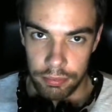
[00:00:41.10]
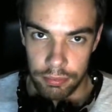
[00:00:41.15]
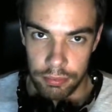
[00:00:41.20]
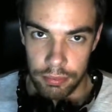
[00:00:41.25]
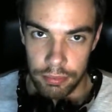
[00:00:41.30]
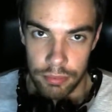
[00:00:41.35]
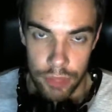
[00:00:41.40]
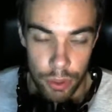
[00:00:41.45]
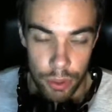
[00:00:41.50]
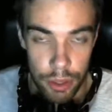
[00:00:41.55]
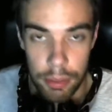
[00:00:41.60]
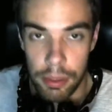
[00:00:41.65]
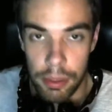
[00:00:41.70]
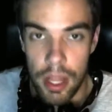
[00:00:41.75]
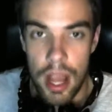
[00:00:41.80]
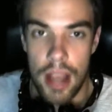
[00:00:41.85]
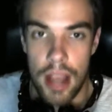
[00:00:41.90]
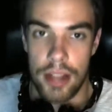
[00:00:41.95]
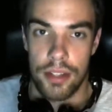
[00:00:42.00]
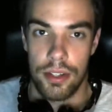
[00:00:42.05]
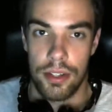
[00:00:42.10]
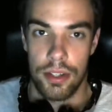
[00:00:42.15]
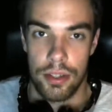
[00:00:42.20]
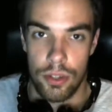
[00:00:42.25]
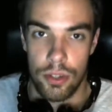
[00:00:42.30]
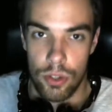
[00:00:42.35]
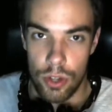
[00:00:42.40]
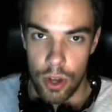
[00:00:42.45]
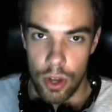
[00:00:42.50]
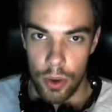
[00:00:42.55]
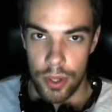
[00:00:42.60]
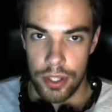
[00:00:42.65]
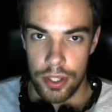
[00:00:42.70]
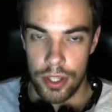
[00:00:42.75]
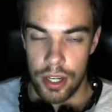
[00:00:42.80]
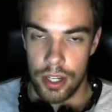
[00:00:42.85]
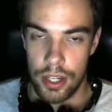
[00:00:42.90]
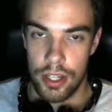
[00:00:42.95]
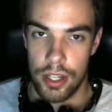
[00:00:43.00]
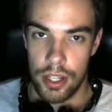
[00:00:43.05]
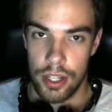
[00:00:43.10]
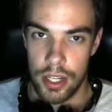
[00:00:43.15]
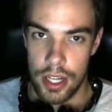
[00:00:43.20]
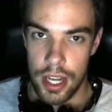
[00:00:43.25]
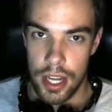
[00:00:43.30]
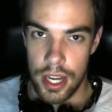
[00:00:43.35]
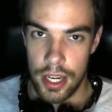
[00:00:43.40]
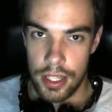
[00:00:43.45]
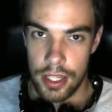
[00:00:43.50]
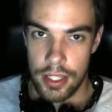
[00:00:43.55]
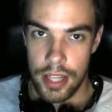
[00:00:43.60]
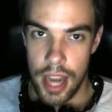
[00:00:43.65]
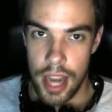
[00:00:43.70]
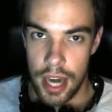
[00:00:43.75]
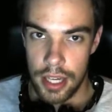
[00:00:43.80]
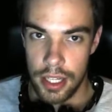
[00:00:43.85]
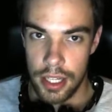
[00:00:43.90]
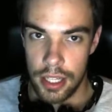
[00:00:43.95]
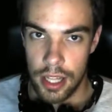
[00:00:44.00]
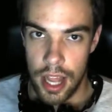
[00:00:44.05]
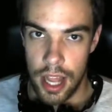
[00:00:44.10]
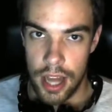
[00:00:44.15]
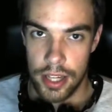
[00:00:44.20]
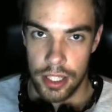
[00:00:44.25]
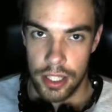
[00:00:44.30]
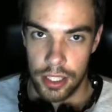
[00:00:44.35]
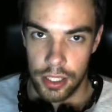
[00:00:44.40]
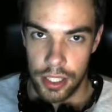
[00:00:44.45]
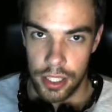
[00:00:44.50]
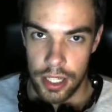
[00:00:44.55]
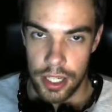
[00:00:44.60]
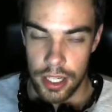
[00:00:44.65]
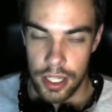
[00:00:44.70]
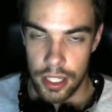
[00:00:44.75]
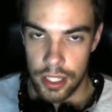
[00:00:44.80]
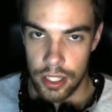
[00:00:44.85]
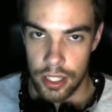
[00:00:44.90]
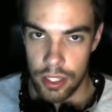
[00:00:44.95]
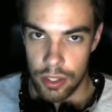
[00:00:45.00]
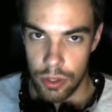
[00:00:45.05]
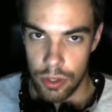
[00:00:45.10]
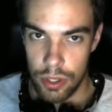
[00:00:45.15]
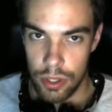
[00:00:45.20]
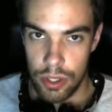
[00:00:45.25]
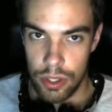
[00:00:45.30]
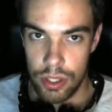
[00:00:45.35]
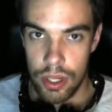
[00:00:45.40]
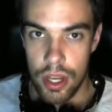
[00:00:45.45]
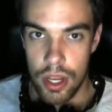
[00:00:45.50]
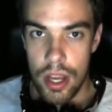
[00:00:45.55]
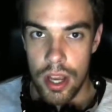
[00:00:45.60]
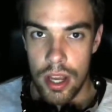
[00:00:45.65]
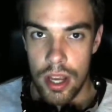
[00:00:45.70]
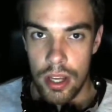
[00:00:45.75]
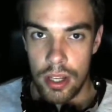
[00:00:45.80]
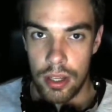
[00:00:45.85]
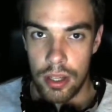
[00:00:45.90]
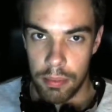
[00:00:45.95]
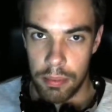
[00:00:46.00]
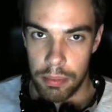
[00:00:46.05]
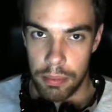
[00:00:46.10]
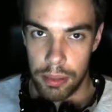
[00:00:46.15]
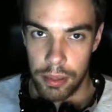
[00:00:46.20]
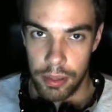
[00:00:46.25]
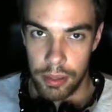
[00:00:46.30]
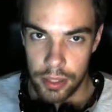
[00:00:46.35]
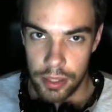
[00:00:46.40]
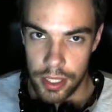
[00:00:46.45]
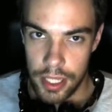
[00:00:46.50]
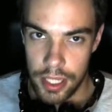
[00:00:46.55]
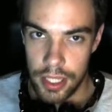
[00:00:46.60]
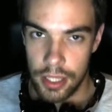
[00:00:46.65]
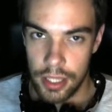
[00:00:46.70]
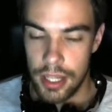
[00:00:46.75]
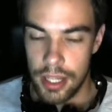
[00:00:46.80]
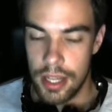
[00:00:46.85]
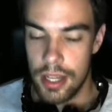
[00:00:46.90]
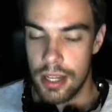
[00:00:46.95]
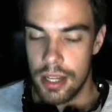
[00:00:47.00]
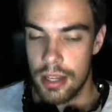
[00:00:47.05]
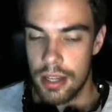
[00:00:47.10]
the replies. So essentially a technologically induced, completely,